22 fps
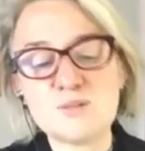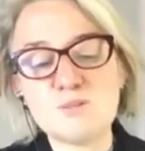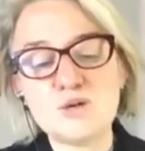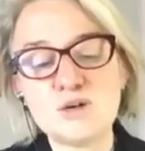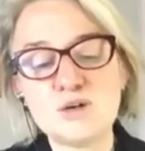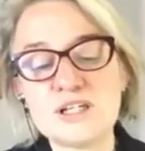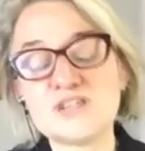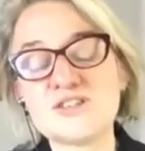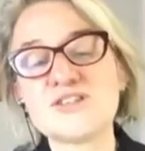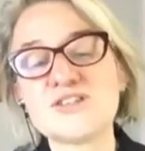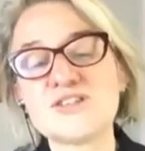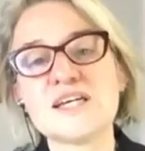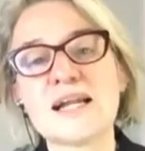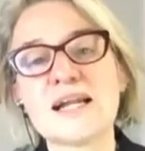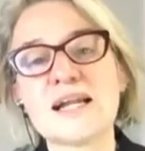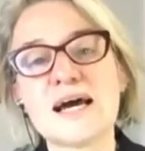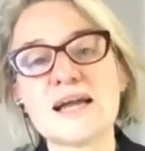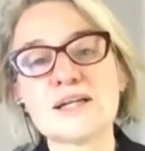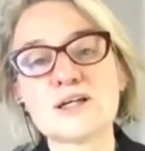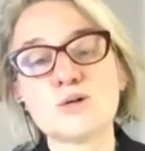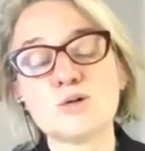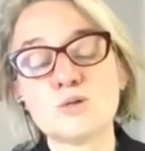this morning to see
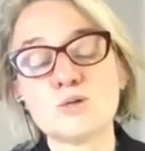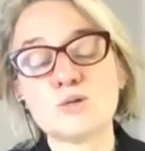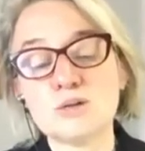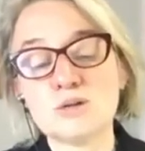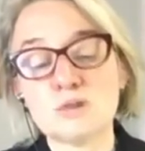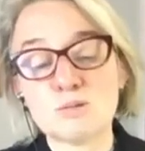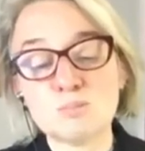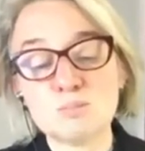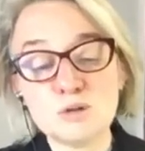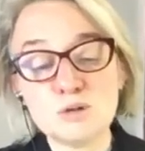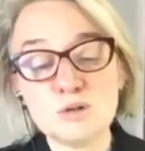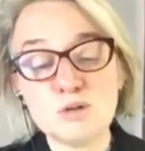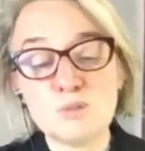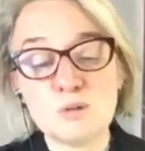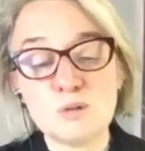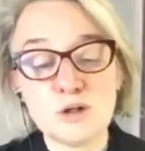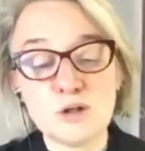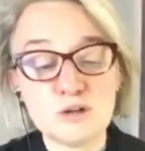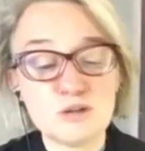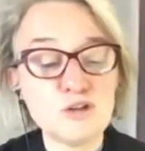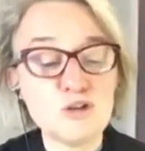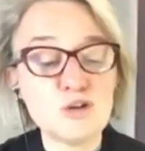an article on
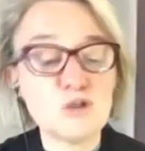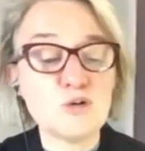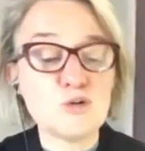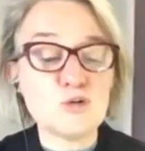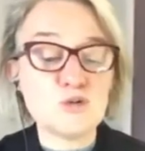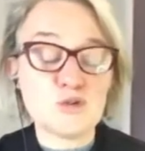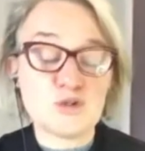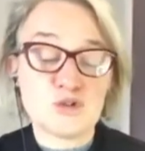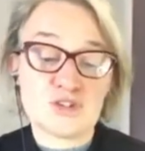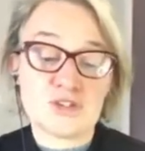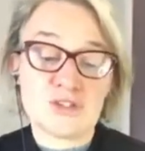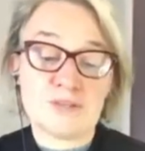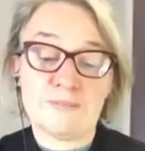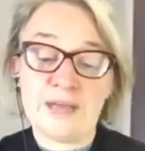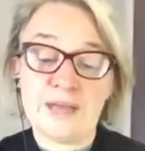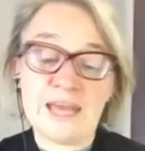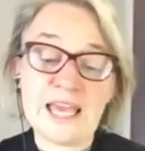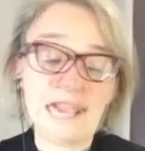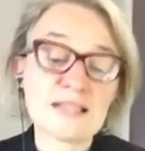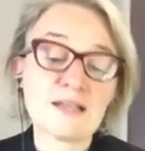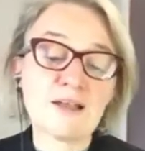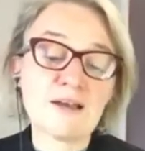Bloomberg News,
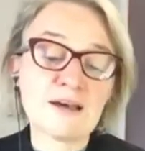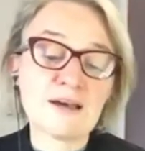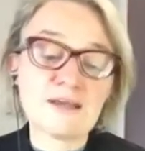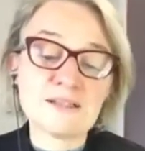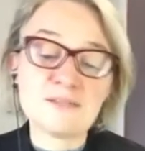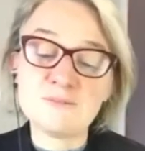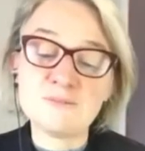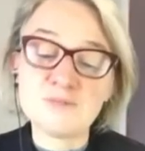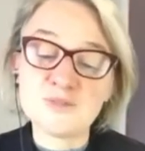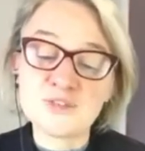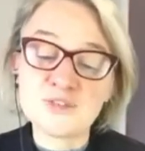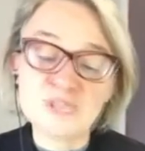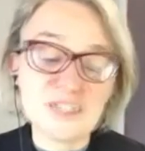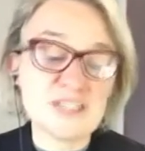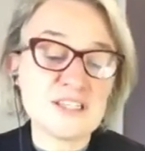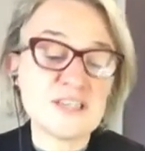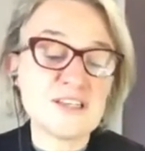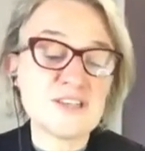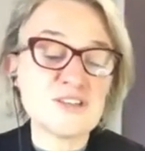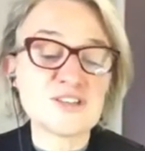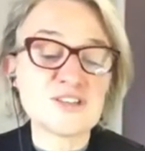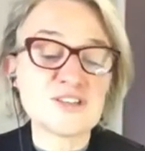headline,
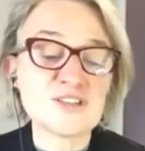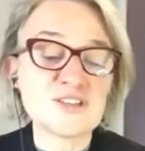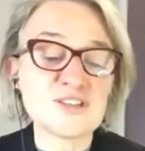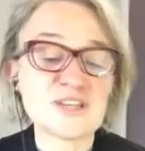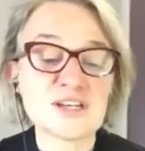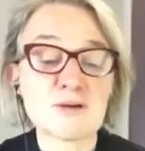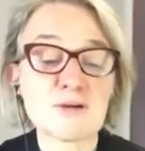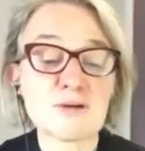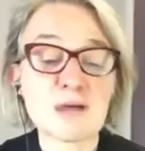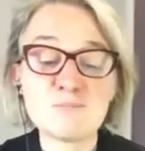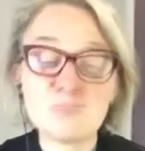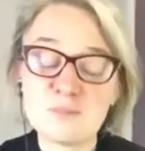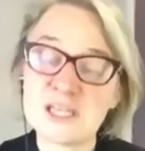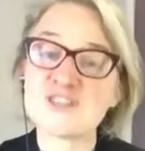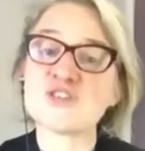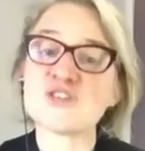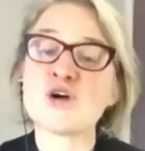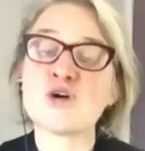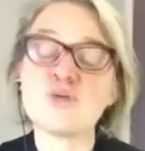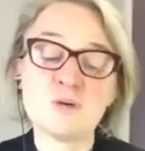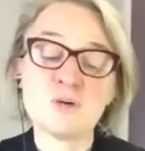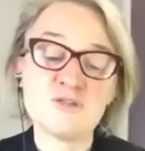"Cities are our best
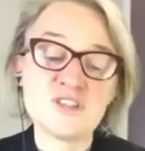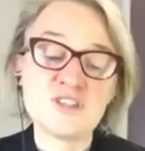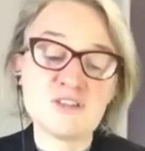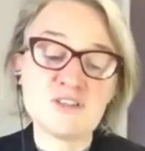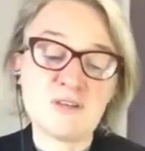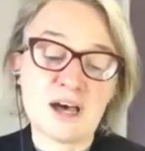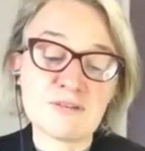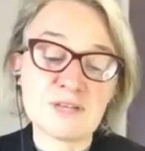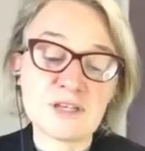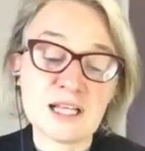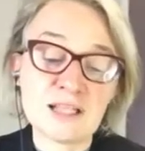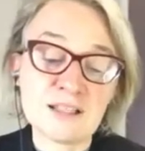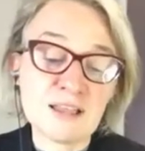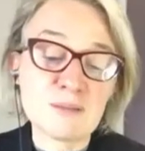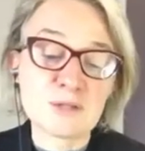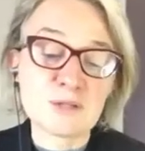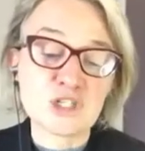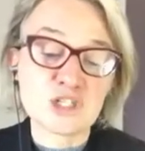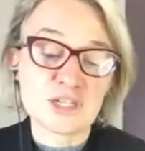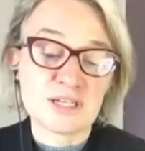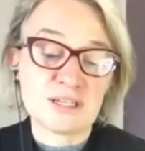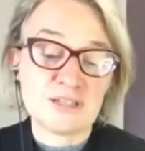hope of surviving
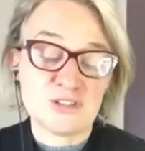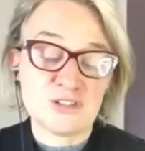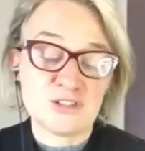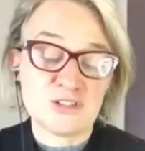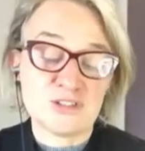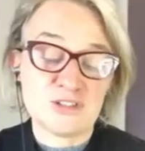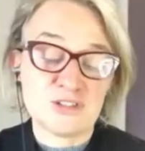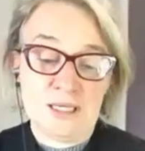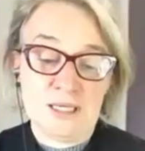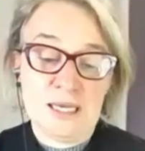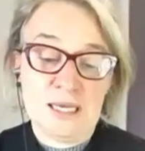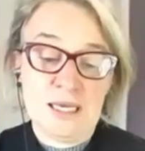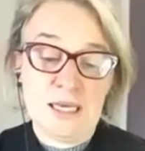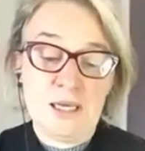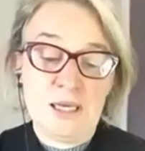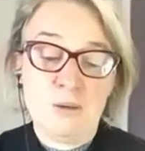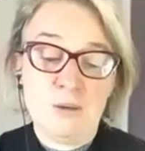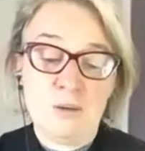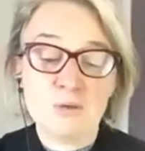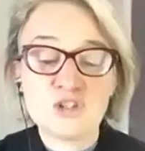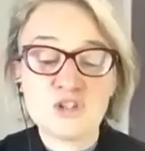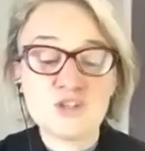climate change,"
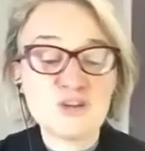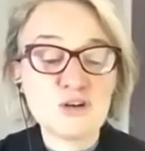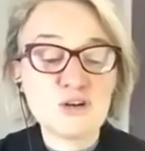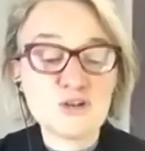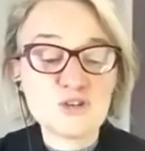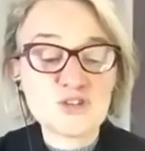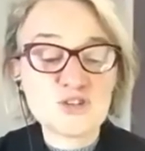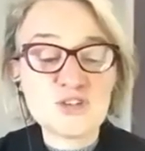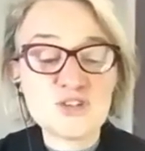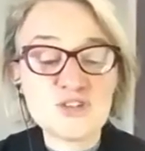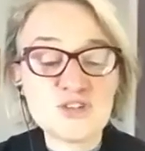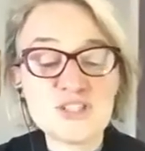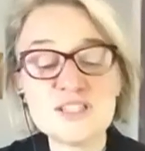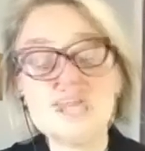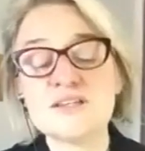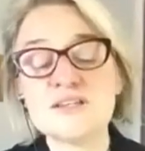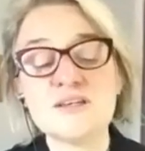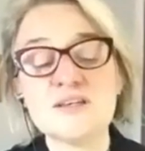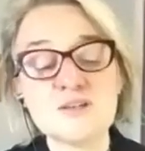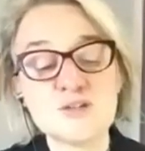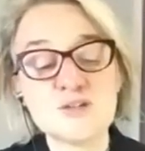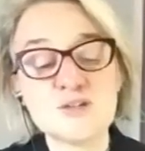which notes that
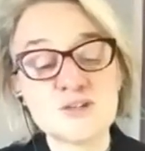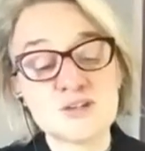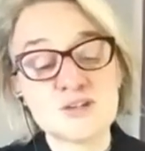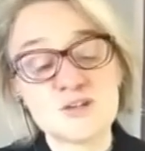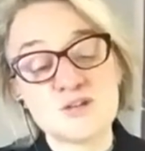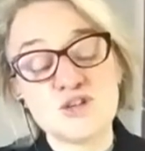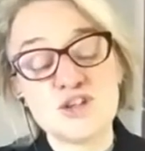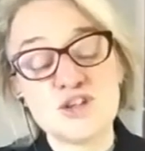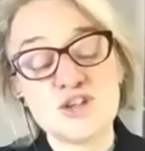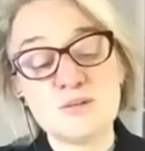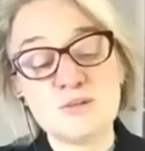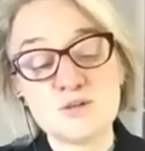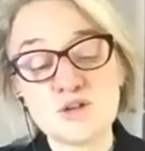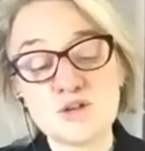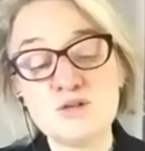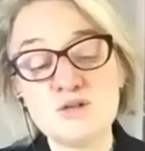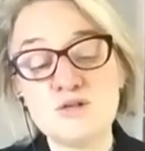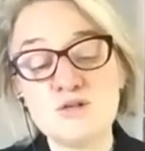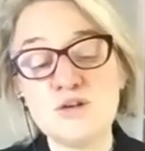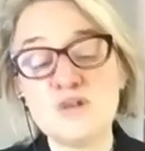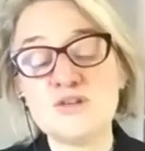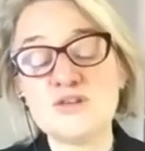cities consume
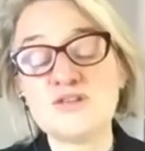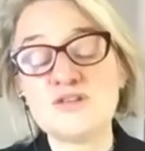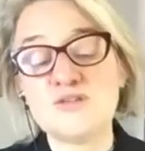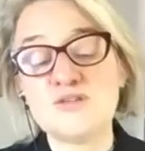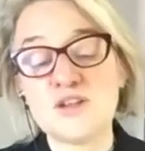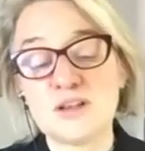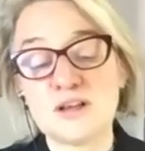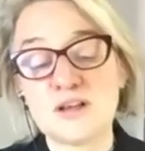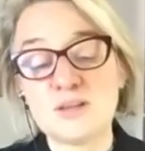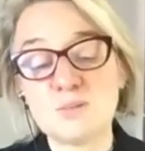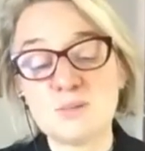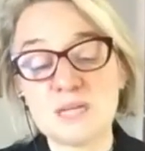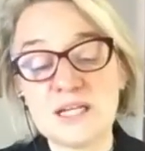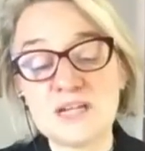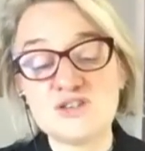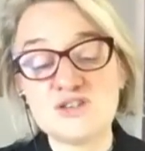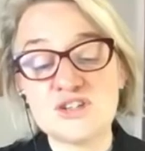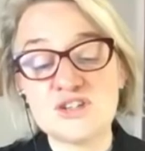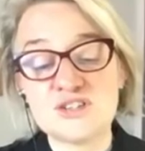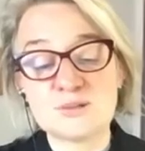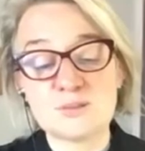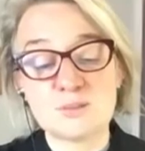2/3 of the global
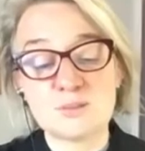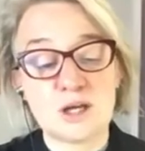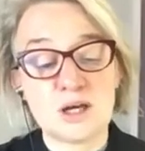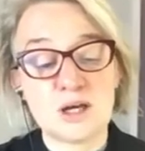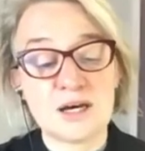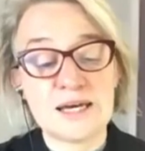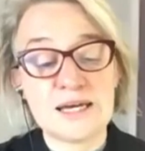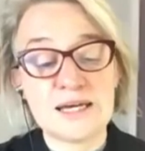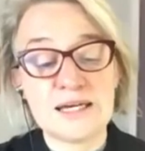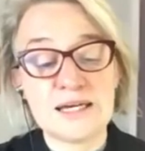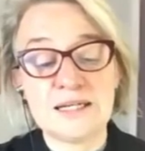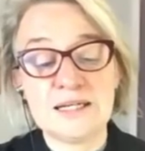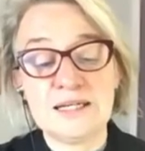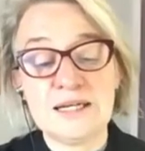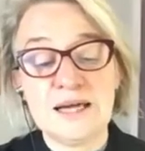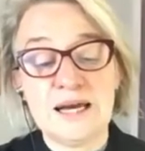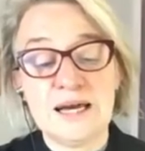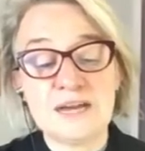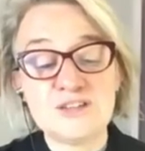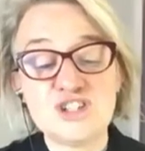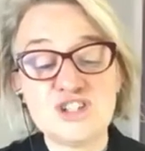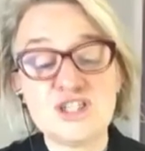energy supply
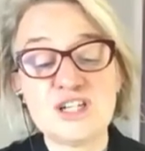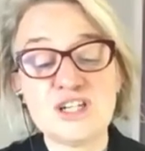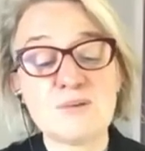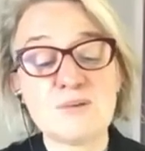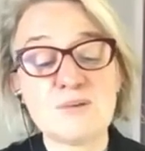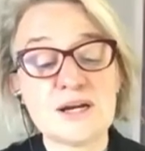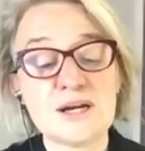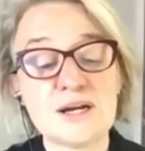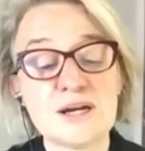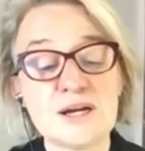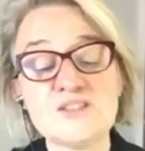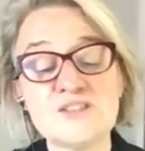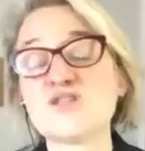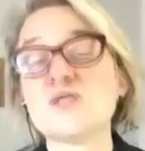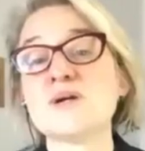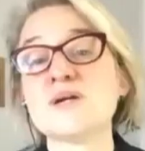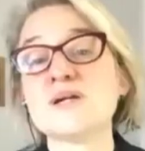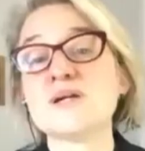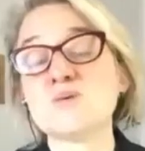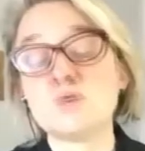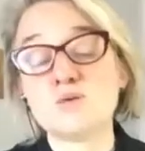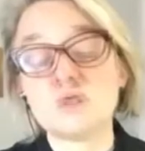and generates
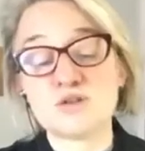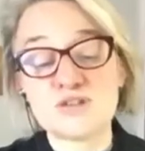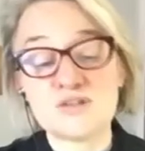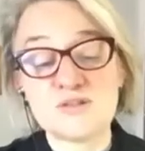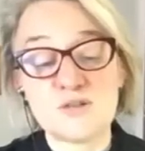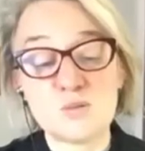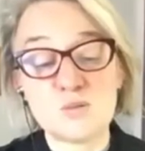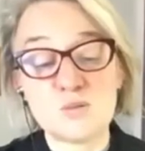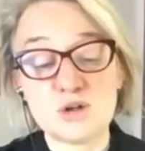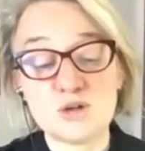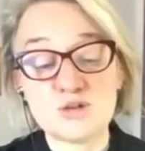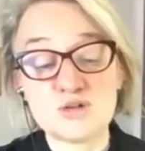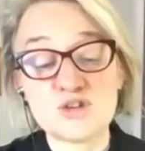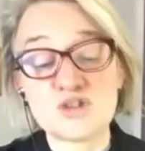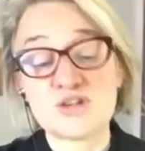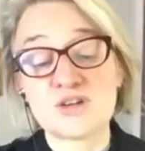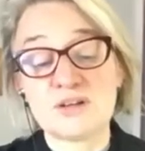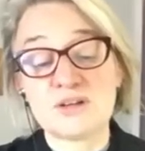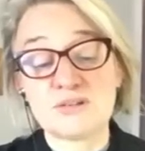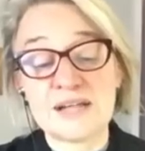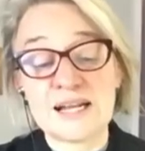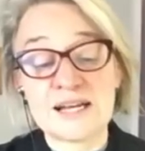3/4 of the
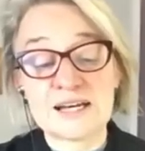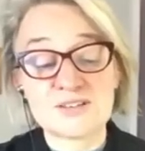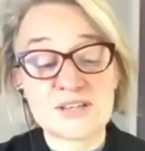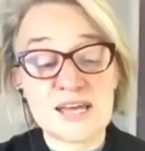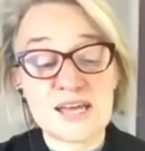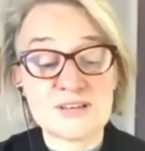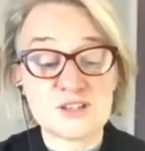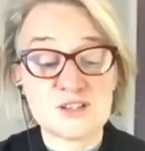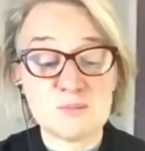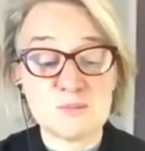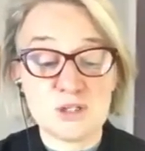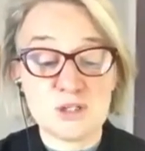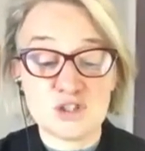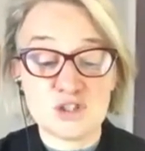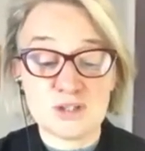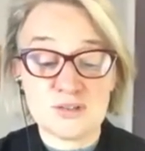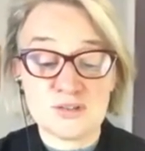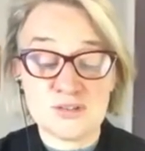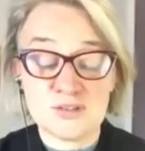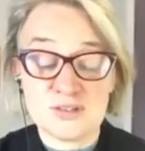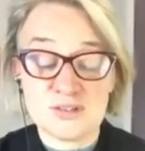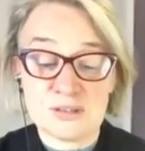world's greenhouse gas
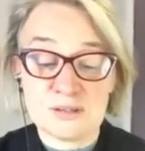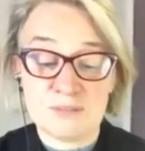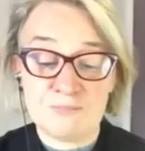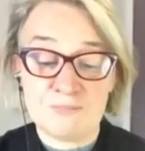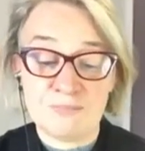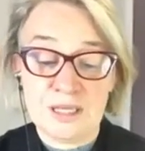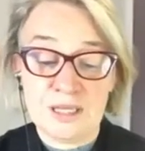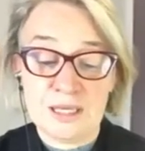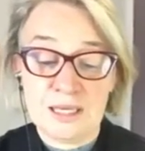emissions.